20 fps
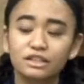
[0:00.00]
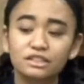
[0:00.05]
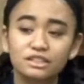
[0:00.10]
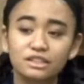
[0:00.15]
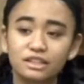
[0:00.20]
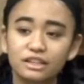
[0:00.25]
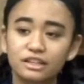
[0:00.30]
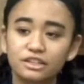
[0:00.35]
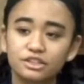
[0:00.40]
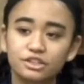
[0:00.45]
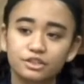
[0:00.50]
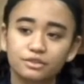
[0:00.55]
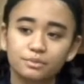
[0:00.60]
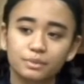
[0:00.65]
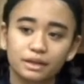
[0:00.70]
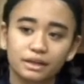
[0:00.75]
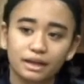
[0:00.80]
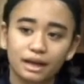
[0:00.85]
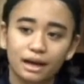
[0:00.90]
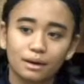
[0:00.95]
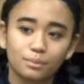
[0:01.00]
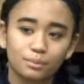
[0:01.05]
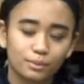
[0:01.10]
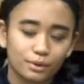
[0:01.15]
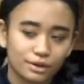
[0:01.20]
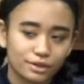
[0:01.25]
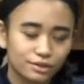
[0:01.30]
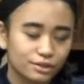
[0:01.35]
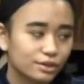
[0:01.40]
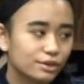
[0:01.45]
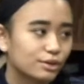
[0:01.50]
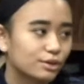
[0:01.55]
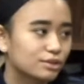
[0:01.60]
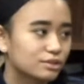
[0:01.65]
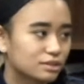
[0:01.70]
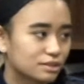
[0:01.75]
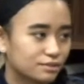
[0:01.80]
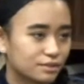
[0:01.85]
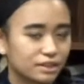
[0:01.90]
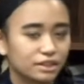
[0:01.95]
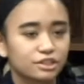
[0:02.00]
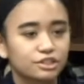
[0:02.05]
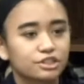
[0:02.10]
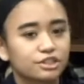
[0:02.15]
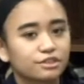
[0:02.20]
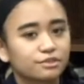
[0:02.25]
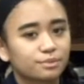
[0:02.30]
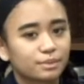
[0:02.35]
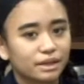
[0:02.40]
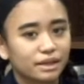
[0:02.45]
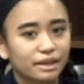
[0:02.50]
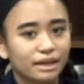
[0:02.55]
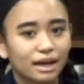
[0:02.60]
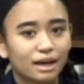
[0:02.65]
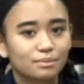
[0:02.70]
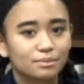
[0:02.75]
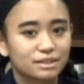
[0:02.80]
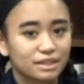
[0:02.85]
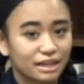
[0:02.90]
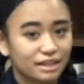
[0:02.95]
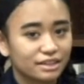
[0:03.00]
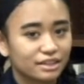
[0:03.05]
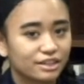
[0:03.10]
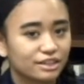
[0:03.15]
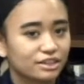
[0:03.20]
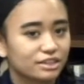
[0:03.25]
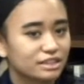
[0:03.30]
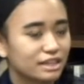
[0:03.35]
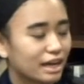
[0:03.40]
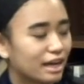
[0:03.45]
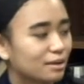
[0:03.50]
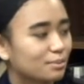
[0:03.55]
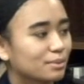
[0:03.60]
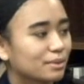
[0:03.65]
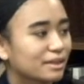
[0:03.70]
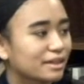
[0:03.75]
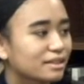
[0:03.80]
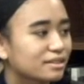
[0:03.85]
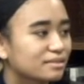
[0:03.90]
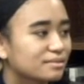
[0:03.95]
the Achievement Gap, what are the goals of the Achievement Gap 10-year attack plan?